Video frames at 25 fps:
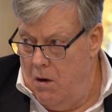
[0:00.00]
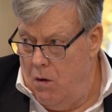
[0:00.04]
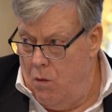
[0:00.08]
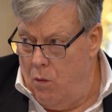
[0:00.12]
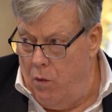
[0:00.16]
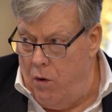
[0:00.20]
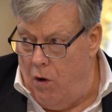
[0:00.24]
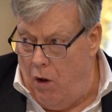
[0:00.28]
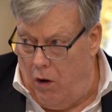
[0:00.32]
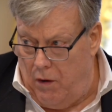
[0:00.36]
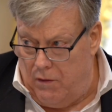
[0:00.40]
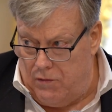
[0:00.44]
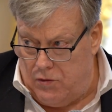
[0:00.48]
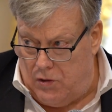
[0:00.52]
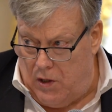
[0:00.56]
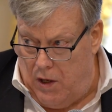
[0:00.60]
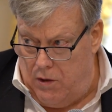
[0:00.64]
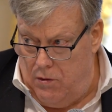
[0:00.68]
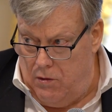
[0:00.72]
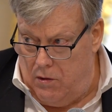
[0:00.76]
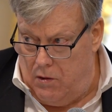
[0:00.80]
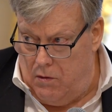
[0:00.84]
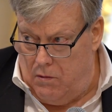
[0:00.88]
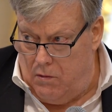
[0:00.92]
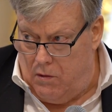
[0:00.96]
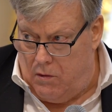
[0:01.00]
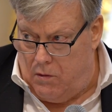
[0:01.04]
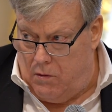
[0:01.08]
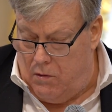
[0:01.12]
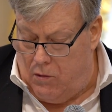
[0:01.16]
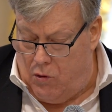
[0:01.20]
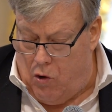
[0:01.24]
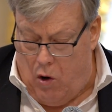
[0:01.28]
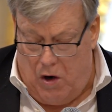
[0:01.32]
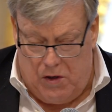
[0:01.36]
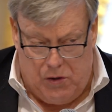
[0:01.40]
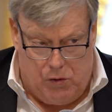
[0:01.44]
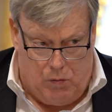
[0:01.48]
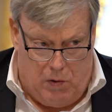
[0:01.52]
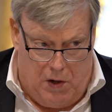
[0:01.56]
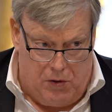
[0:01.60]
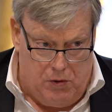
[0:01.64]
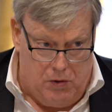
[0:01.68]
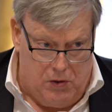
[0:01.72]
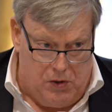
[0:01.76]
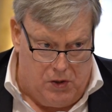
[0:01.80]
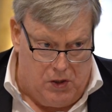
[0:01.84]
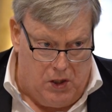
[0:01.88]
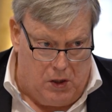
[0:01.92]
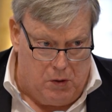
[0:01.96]
We all of a sudden cost
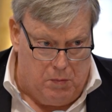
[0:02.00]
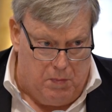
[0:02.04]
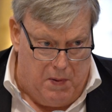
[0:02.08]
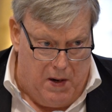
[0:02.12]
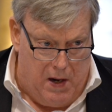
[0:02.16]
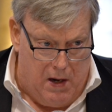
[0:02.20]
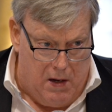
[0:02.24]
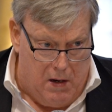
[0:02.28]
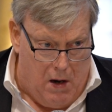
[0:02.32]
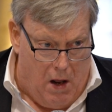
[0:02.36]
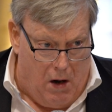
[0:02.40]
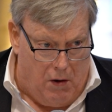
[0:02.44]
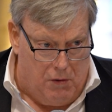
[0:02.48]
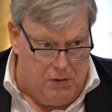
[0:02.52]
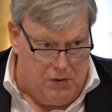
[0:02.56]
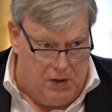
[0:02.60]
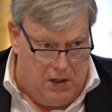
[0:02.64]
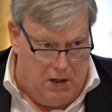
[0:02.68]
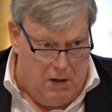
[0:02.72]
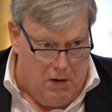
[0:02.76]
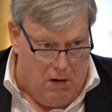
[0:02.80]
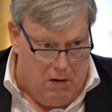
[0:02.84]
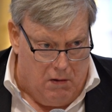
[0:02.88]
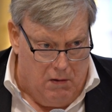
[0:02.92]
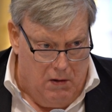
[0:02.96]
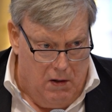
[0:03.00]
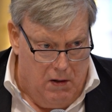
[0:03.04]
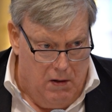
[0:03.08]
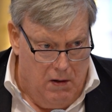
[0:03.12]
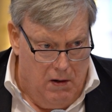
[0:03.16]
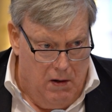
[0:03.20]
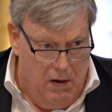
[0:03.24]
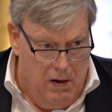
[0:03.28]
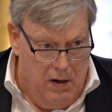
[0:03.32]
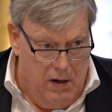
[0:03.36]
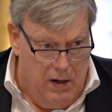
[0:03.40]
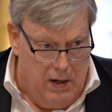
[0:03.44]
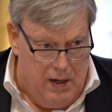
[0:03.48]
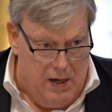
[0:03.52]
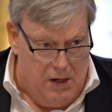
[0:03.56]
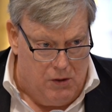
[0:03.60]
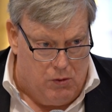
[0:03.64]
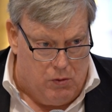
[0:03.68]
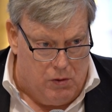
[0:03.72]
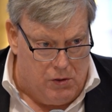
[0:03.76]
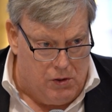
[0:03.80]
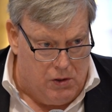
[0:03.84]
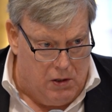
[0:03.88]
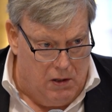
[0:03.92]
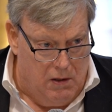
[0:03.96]
Russia $6 billion a year in
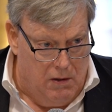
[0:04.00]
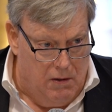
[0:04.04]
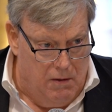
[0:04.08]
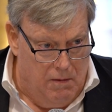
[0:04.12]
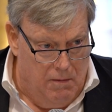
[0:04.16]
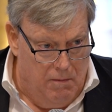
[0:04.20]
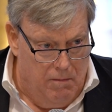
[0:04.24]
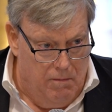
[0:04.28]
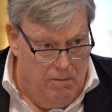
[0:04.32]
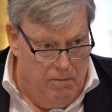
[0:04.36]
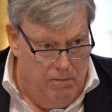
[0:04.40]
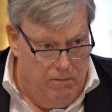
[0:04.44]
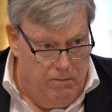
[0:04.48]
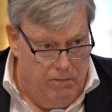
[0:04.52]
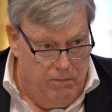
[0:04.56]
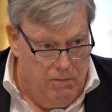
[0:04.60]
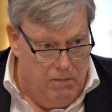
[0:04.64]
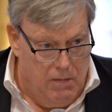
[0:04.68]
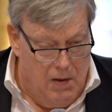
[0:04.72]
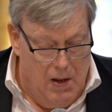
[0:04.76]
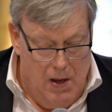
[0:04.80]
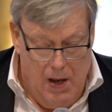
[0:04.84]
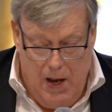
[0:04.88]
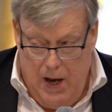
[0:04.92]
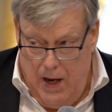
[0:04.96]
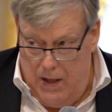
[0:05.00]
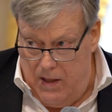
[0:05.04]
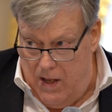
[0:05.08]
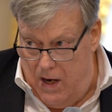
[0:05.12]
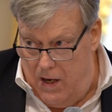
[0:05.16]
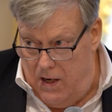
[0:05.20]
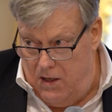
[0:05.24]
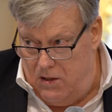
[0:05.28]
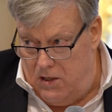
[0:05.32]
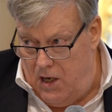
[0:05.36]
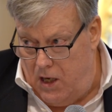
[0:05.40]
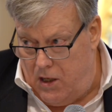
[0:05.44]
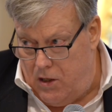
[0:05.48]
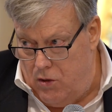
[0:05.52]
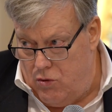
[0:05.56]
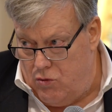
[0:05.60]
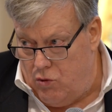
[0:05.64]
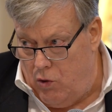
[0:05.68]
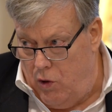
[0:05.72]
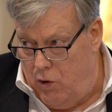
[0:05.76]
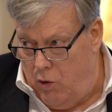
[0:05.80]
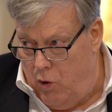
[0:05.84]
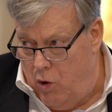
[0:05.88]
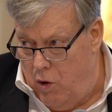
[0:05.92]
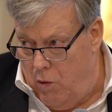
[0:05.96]
interest. And then he
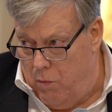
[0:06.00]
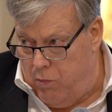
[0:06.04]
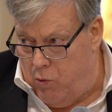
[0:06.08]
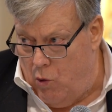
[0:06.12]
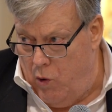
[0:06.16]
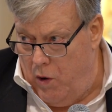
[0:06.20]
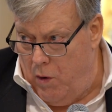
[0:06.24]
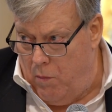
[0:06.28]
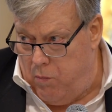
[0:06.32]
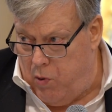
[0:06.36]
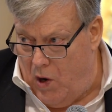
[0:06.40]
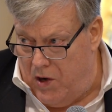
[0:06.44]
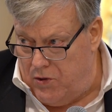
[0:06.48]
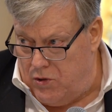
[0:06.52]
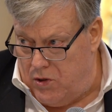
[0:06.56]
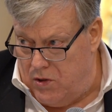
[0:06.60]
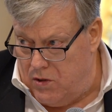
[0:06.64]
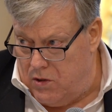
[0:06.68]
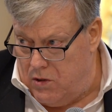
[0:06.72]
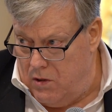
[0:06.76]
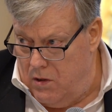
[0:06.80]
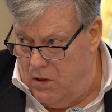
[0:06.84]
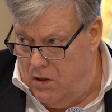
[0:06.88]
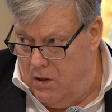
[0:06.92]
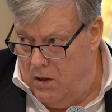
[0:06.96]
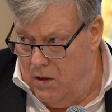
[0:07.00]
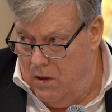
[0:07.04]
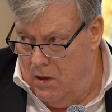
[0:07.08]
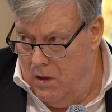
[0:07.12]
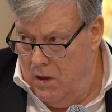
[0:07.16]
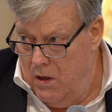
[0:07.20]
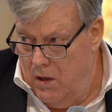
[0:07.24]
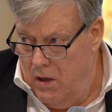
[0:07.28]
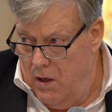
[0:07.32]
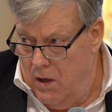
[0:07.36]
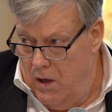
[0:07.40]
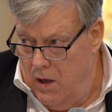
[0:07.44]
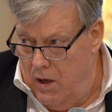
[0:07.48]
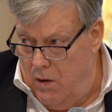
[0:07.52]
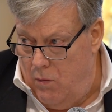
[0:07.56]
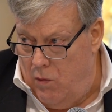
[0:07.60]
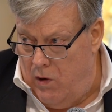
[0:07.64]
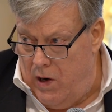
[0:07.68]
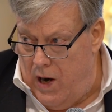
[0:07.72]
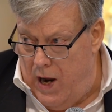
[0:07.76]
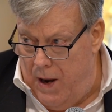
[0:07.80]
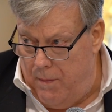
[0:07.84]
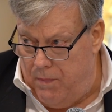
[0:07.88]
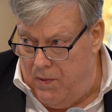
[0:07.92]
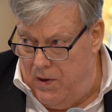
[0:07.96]
decontrolled oil prices. And
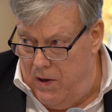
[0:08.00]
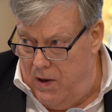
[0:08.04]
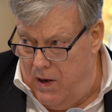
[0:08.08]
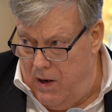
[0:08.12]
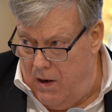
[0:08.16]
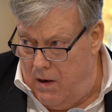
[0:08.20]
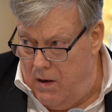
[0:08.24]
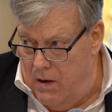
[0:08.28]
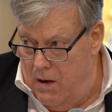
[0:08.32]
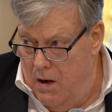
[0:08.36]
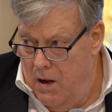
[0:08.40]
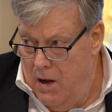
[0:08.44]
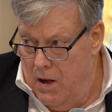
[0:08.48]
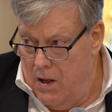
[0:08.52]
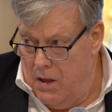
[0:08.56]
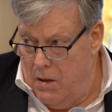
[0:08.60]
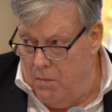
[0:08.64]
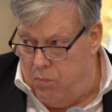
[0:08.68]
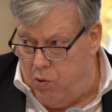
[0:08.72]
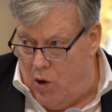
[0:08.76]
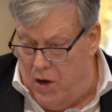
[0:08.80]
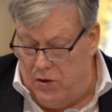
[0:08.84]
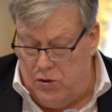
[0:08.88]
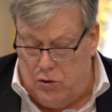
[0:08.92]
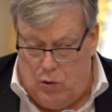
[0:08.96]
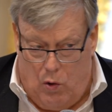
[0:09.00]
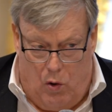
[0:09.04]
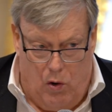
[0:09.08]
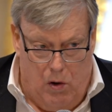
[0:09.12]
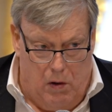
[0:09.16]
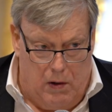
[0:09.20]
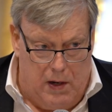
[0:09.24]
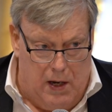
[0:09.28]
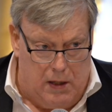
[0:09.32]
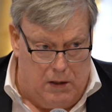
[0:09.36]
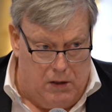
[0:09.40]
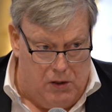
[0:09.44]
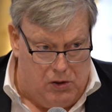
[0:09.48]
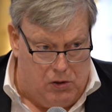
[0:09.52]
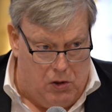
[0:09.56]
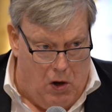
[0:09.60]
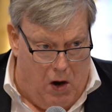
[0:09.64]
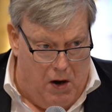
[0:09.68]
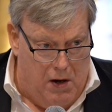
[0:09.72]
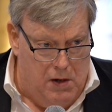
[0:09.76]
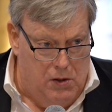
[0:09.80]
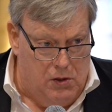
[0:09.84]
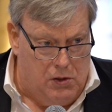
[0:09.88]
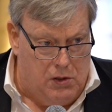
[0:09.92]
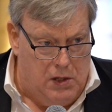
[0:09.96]
what happened then? The price of oil got the
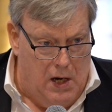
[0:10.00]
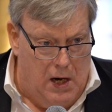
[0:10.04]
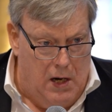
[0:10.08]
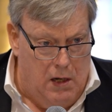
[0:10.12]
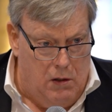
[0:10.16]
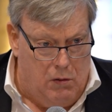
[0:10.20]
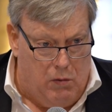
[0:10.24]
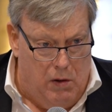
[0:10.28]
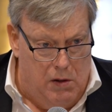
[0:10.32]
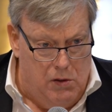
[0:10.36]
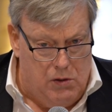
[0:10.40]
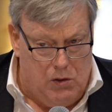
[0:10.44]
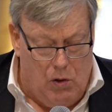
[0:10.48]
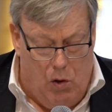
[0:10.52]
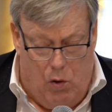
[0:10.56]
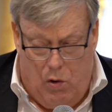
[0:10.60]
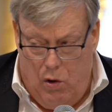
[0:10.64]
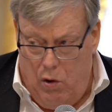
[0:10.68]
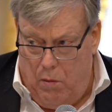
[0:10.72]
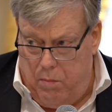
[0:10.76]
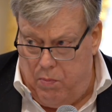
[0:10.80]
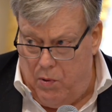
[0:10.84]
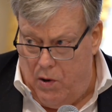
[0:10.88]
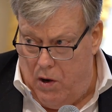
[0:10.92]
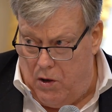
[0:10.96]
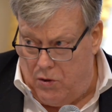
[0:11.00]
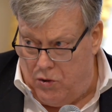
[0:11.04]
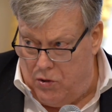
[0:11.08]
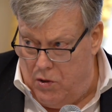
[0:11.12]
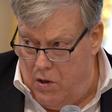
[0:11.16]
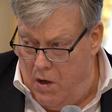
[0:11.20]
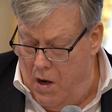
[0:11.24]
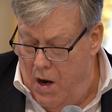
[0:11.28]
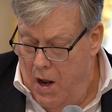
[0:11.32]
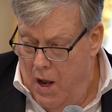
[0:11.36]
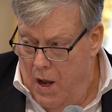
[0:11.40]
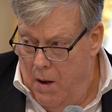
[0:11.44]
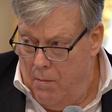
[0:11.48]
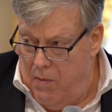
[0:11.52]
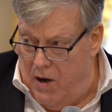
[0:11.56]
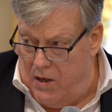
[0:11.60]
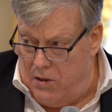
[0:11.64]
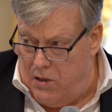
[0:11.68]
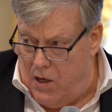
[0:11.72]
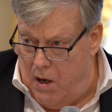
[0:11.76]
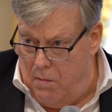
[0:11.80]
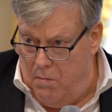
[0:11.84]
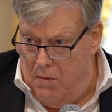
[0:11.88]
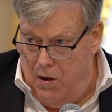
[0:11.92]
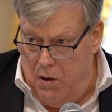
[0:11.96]
Saudis to increase oil production by
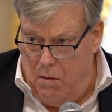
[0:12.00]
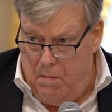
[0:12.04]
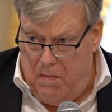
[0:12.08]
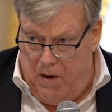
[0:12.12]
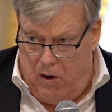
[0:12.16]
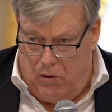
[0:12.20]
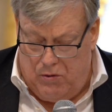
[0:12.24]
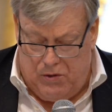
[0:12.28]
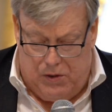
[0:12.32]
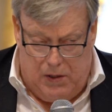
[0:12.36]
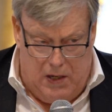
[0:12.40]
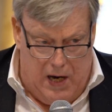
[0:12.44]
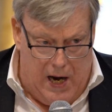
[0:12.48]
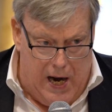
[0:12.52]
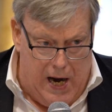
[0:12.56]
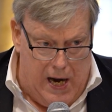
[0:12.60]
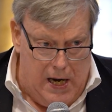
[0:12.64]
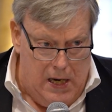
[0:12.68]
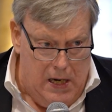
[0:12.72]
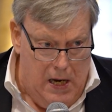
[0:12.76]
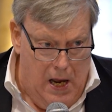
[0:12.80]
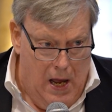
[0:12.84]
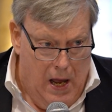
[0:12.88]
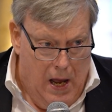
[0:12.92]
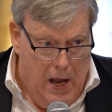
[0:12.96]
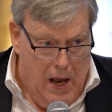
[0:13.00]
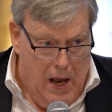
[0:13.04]
10 million barrels a day.